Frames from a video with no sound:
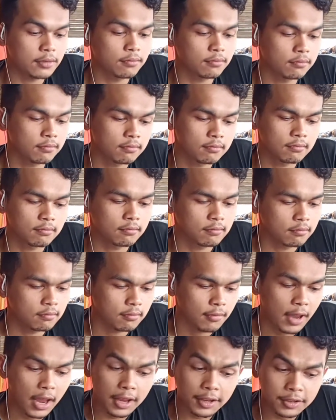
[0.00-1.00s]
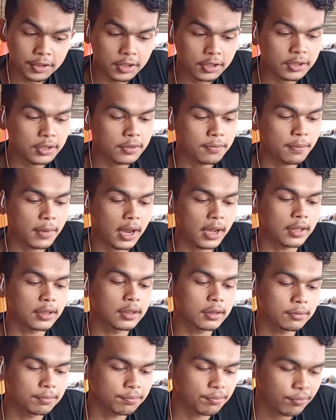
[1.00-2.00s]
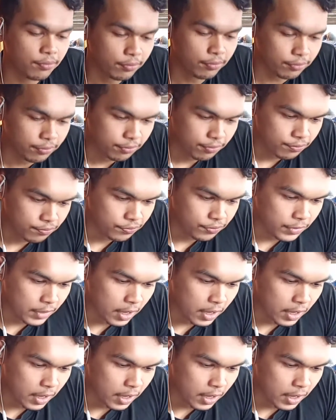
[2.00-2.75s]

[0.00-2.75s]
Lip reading: Number 3, enter the male